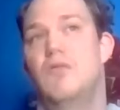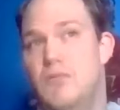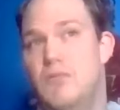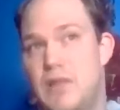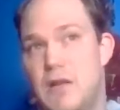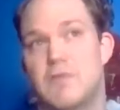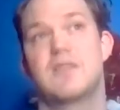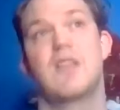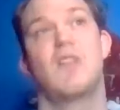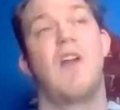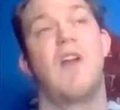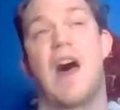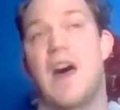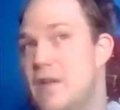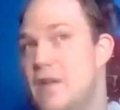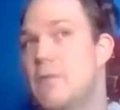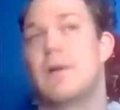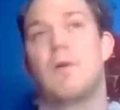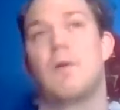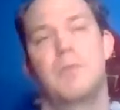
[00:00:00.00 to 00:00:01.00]
there was a
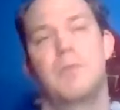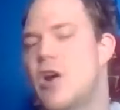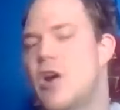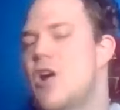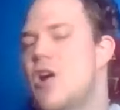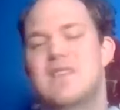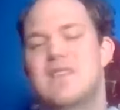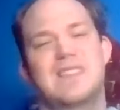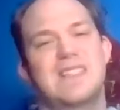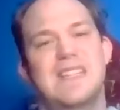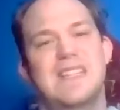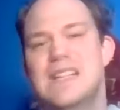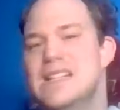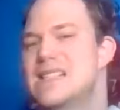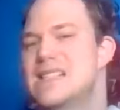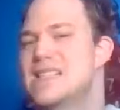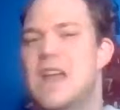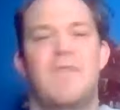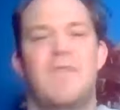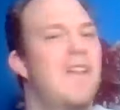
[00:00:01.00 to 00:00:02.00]
lot that went on behind the
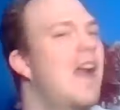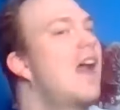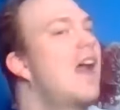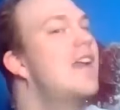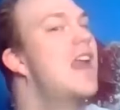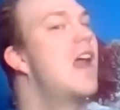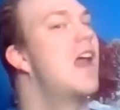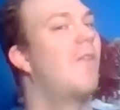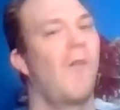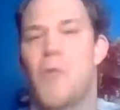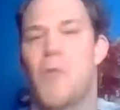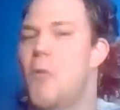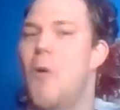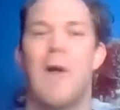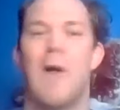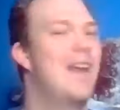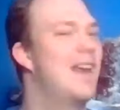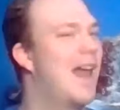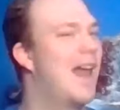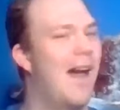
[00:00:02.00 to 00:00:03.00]
scenes, stuff that I never
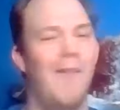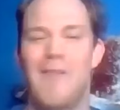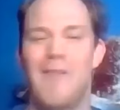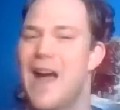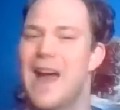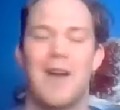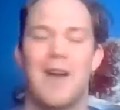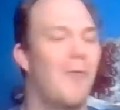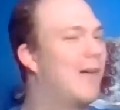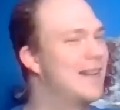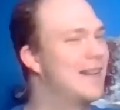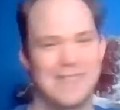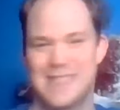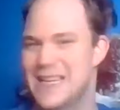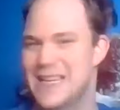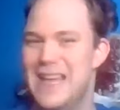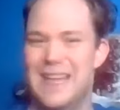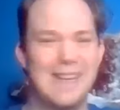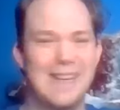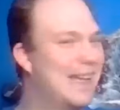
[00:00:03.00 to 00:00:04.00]
want to know. I don't want to
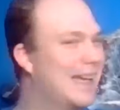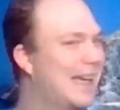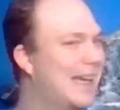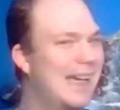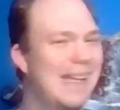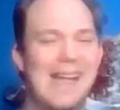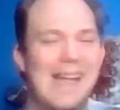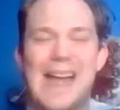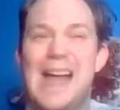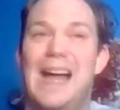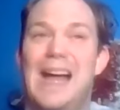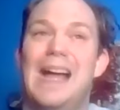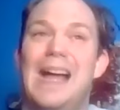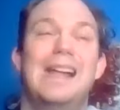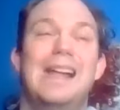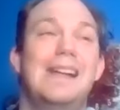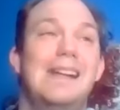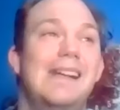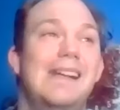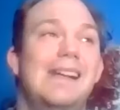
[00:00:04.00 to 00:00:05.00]
see it.
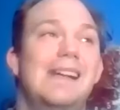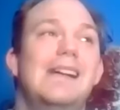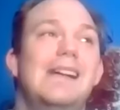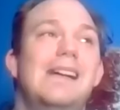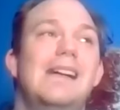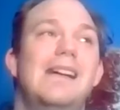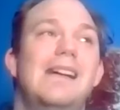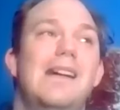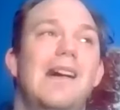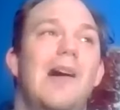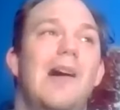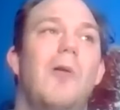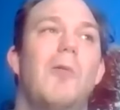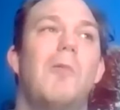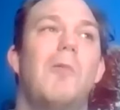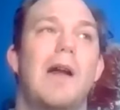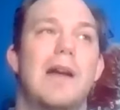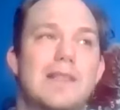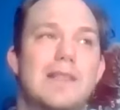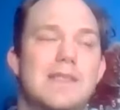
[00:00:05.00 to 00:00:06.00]
And
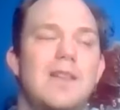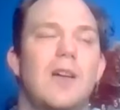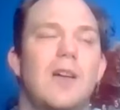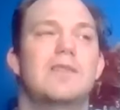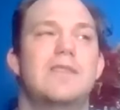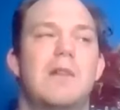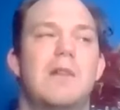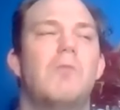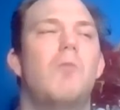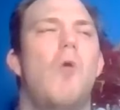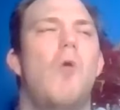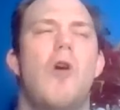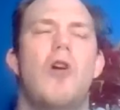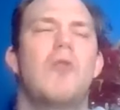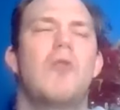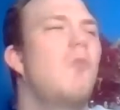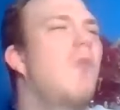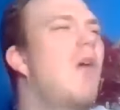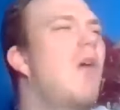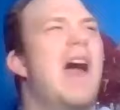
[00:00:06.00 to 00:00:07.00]
when I still did
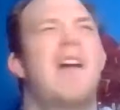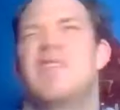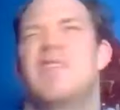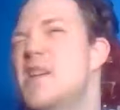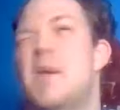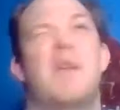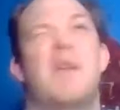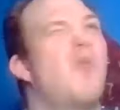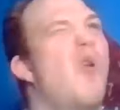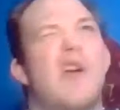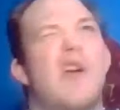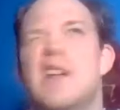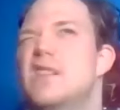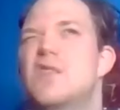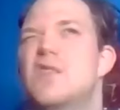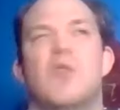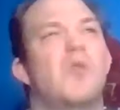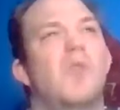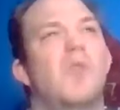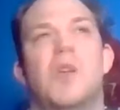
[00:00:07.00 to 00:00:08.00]
walk, every time I walk
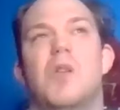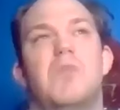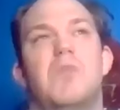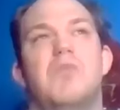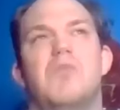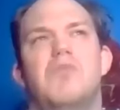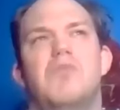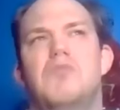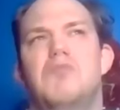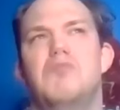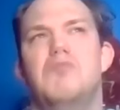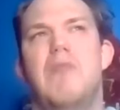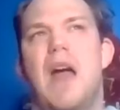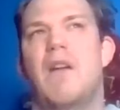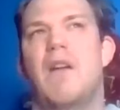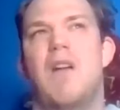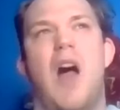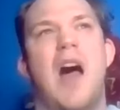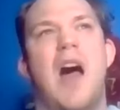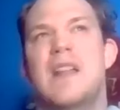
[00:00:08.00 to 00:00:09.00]
into a room,
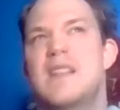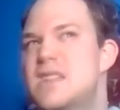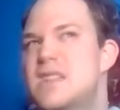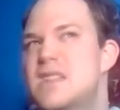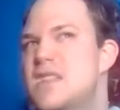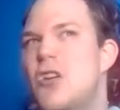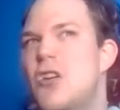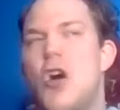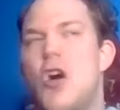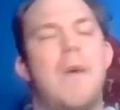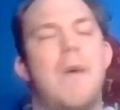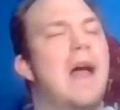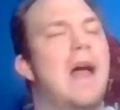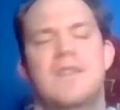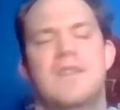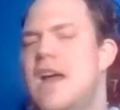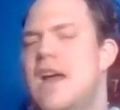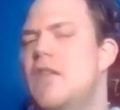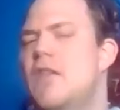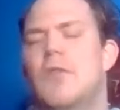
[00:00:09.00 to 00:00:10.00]
I'd still go
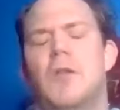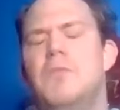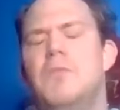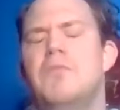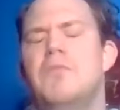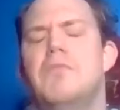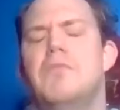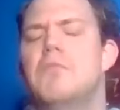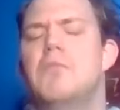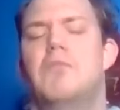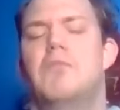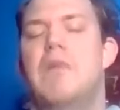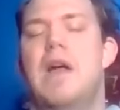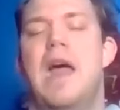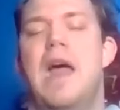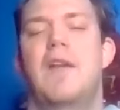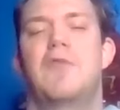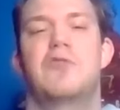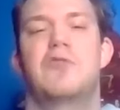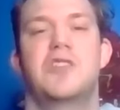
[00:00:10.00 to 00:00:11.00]
back to that room.
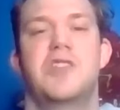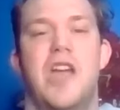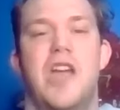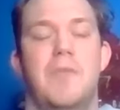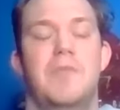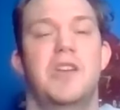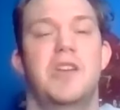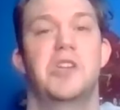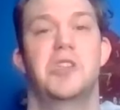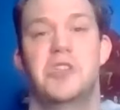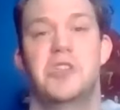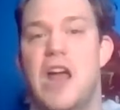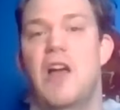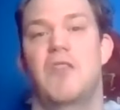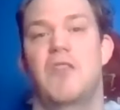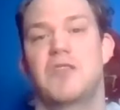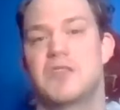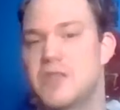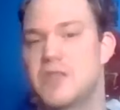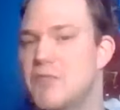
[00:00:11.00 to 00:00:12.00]
After Champion
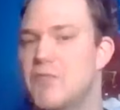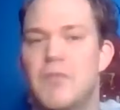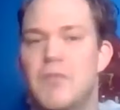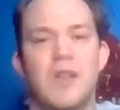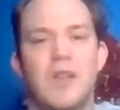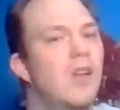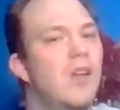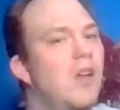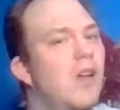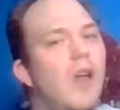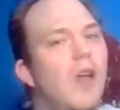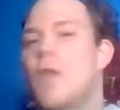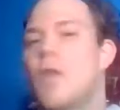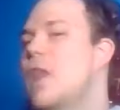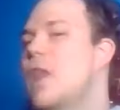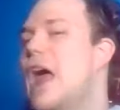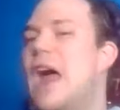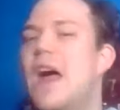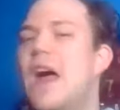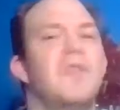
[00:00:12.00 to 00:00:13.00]
Challenge
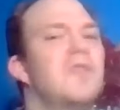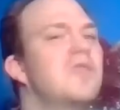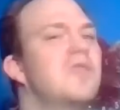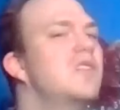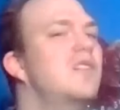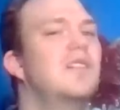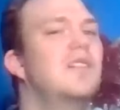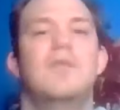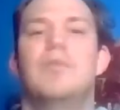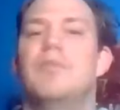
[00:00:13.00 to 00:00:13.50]
left,